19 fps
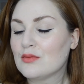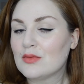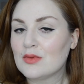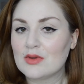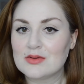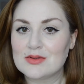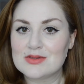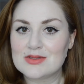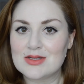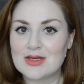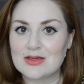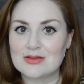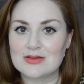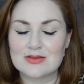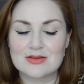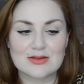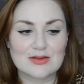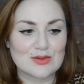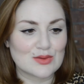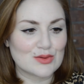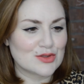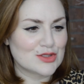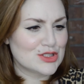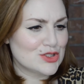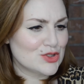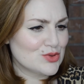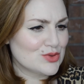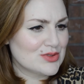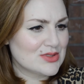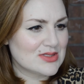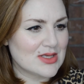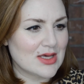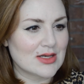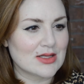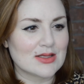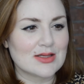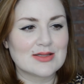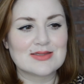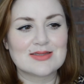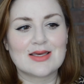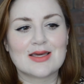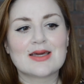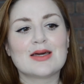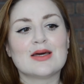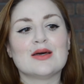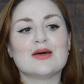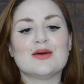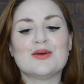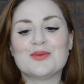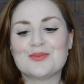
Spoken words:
It's nice. It's so subtle. It's like a